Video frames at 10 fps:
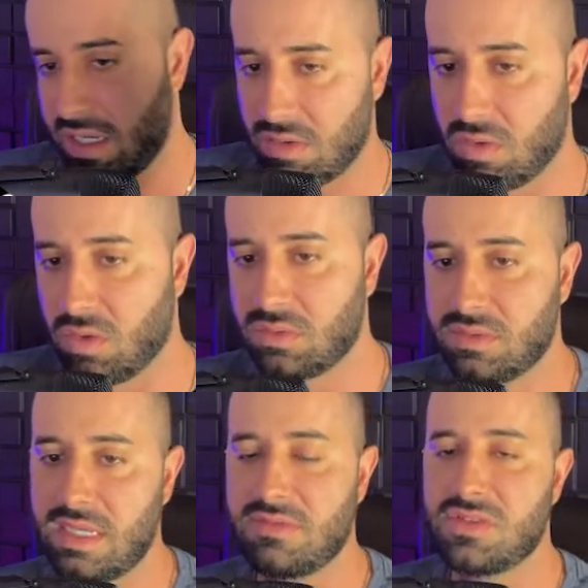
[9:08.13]
Or there's a
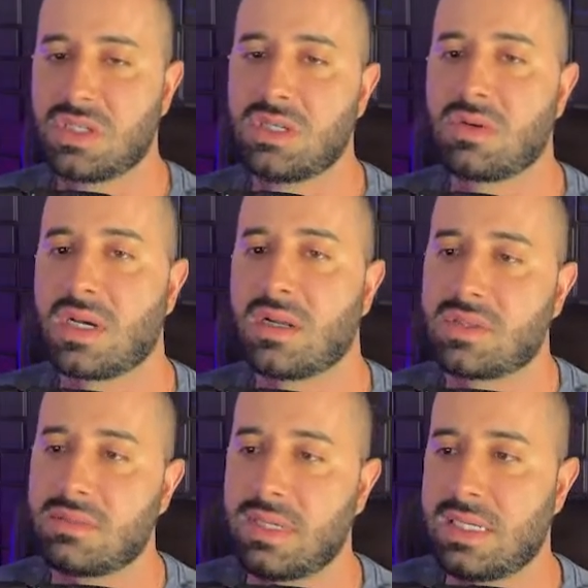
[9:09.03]
video here on the
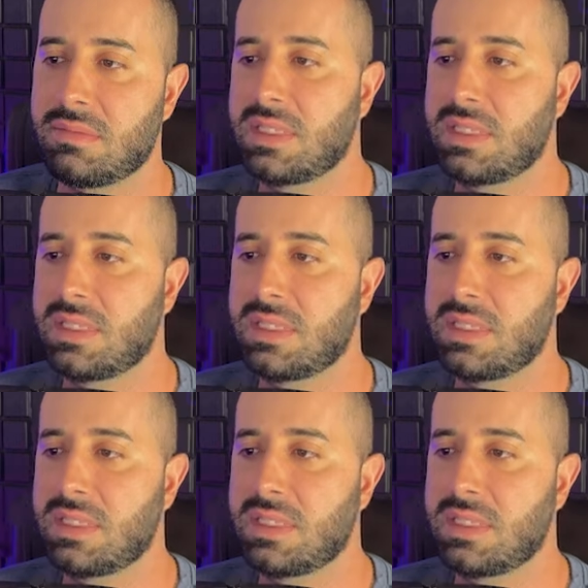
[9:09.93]
channel as well.